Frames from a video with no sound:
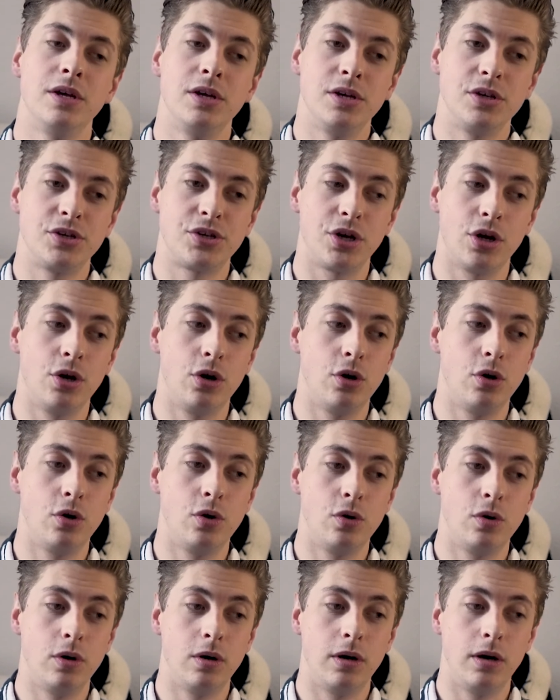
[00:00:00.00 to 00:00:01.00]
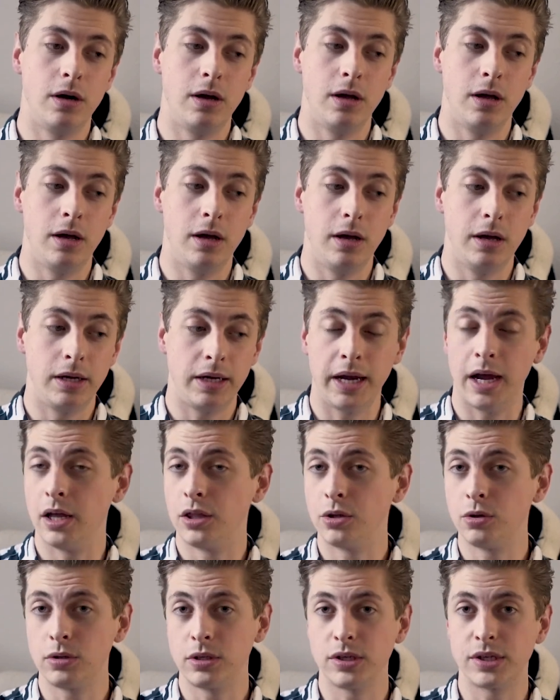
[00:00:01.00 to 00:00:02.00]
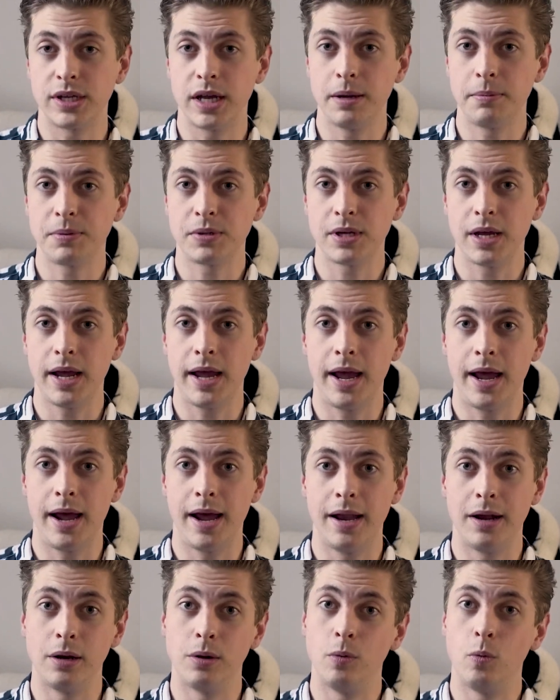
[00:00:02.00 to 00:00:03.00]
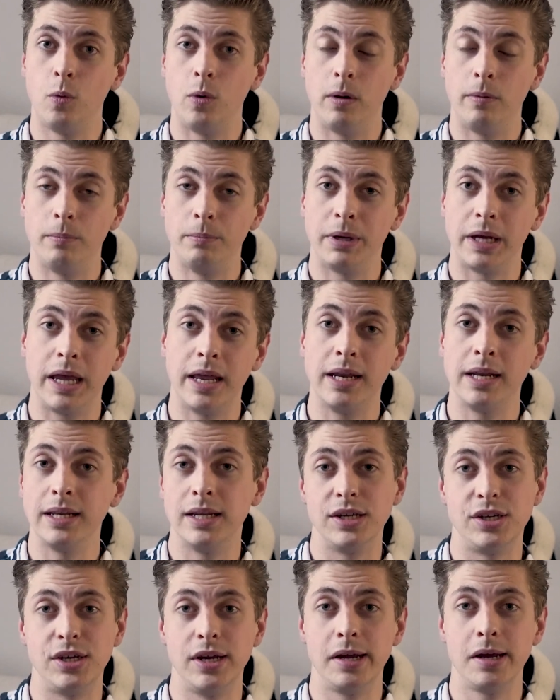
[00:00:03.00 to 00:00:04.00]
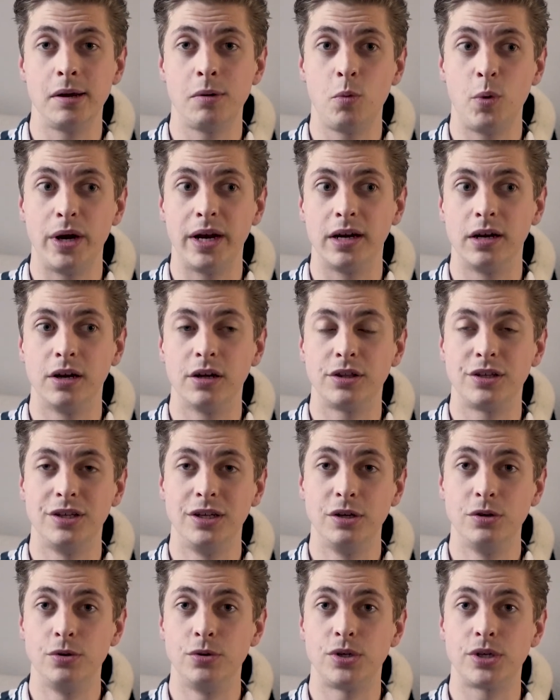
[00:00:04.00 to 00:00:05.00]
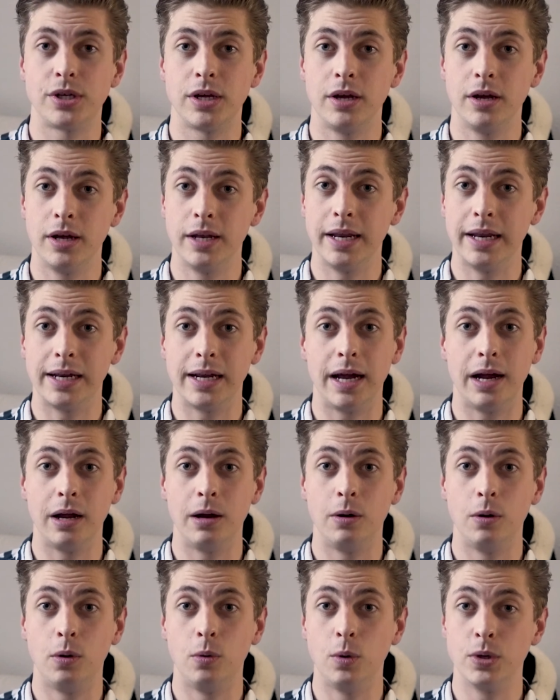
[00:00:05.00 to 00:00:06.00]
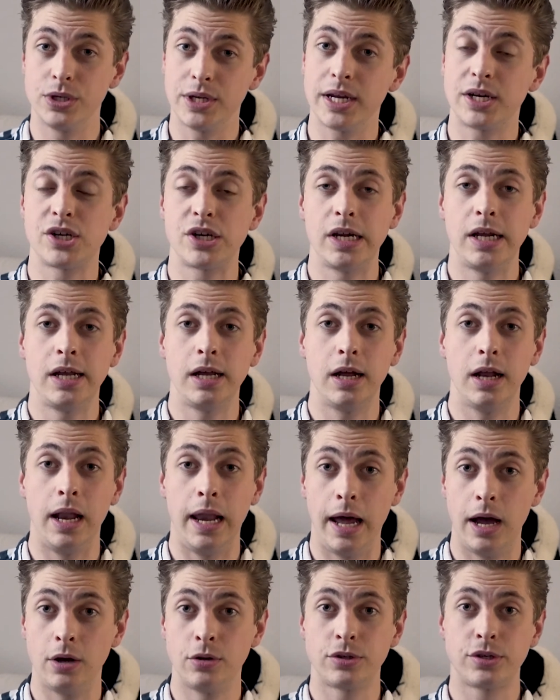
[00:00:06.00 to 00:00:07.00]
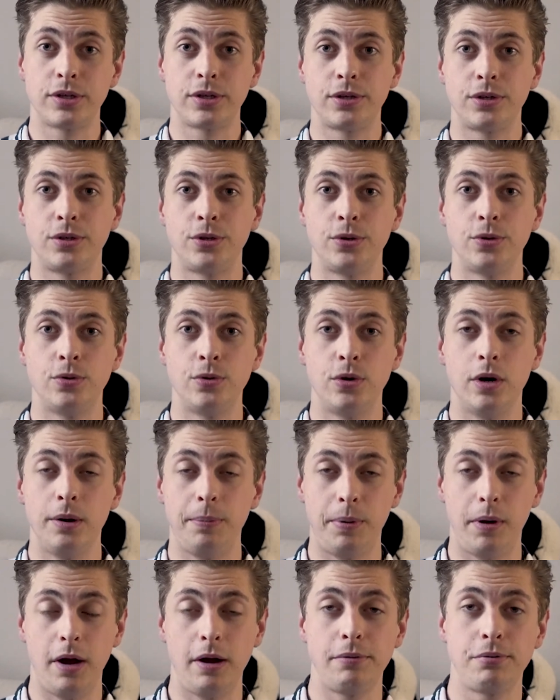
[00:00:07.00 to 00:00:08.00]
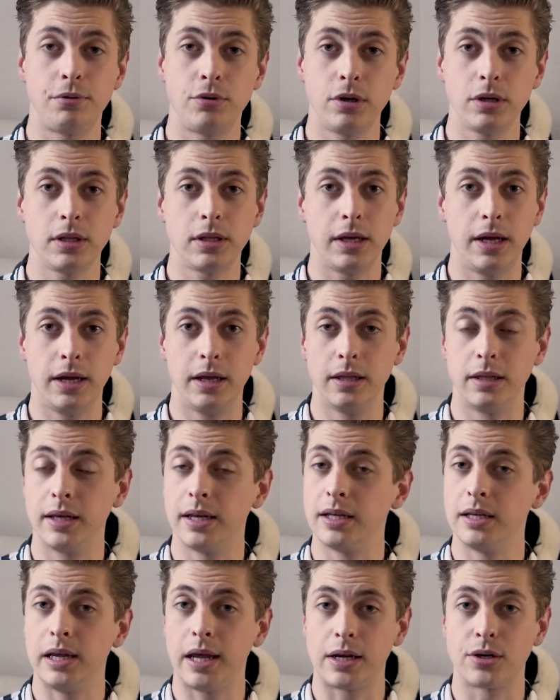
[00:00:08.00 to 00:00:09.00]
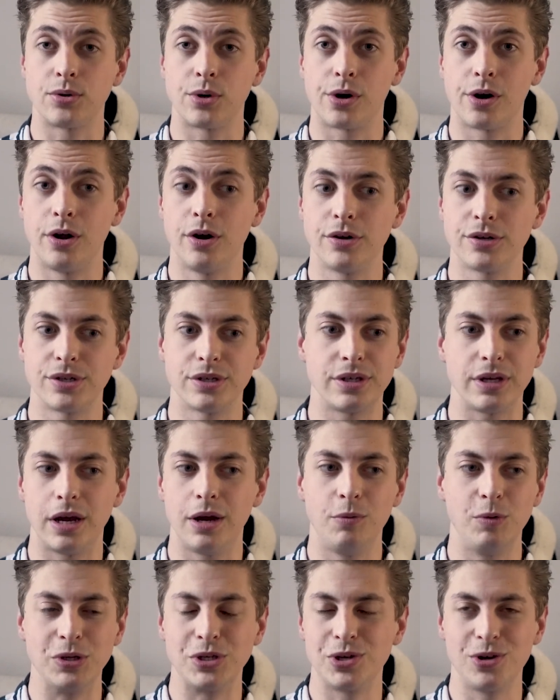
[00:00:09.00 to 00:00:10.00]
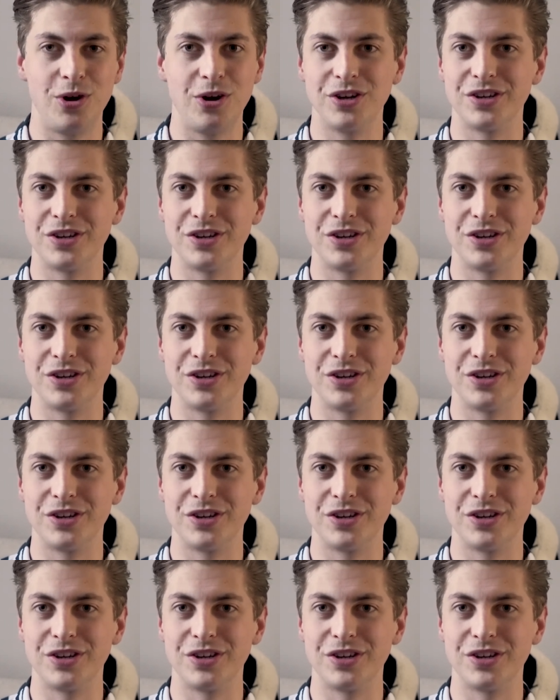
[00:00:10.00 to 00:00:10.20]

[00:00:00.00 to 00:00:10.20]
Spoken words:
So I took the steps, and beginning this year when I got the news that I was actually allowed to apply for it and take the extra classes, I was